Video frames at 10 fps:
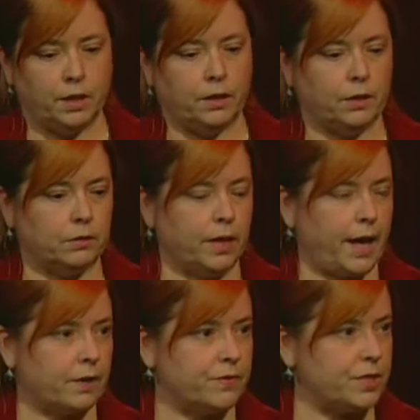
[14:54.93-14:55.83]

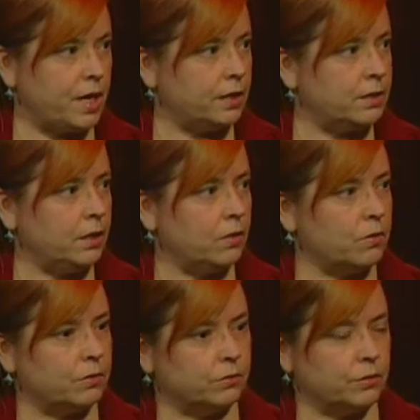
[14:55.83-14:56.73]
lack of standing
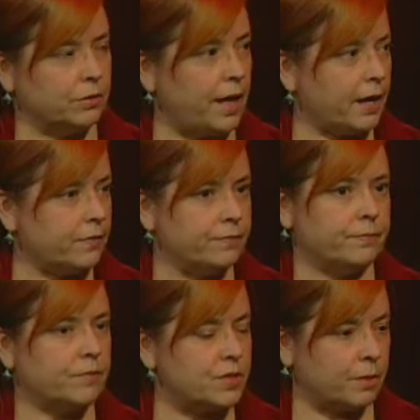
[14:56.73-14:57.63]
or lack of
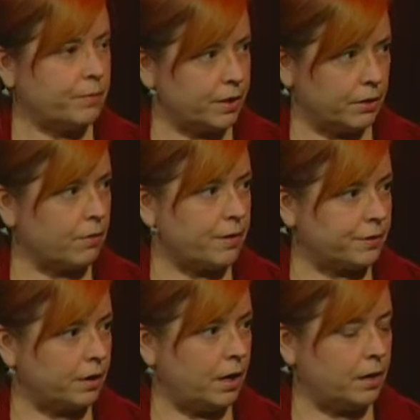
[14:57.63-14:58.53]
something or other.